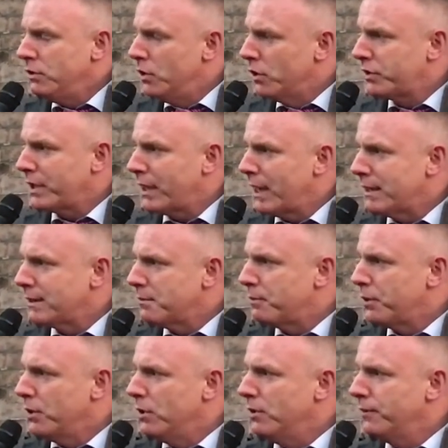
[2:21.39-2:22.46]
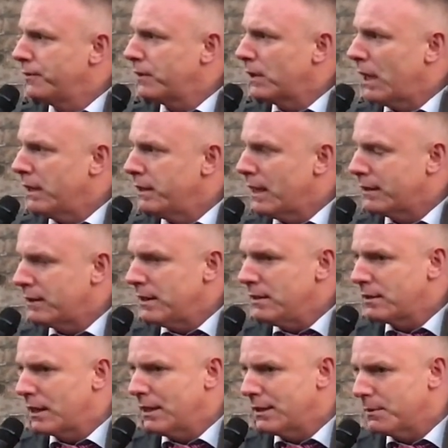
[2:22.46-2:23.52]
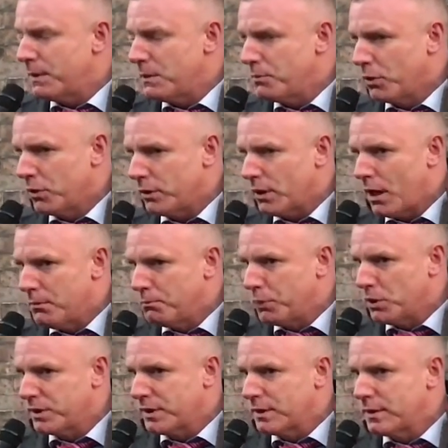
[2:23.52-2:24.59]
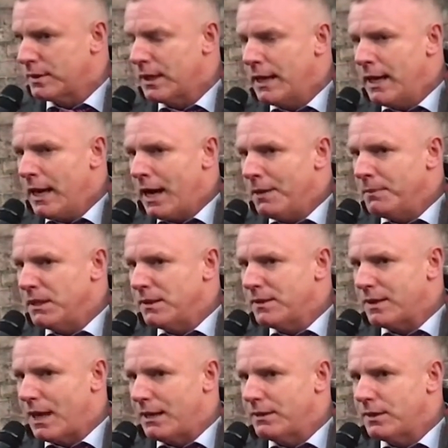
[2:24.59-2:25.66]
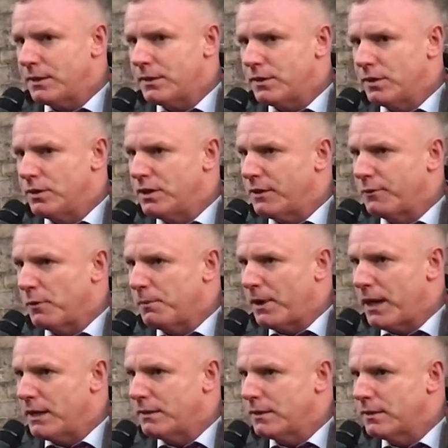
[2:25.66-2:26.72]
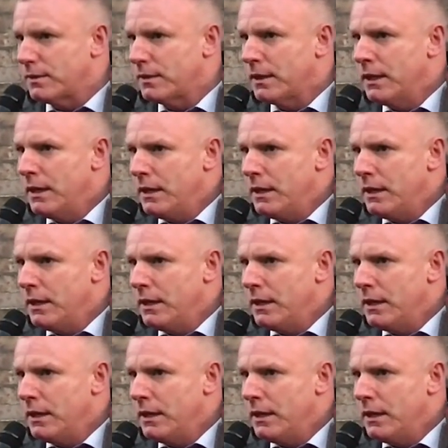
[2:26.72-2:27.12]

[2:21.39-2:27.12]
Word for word: nothing has improved, and yet these kids have been put on buses and been sent to different places.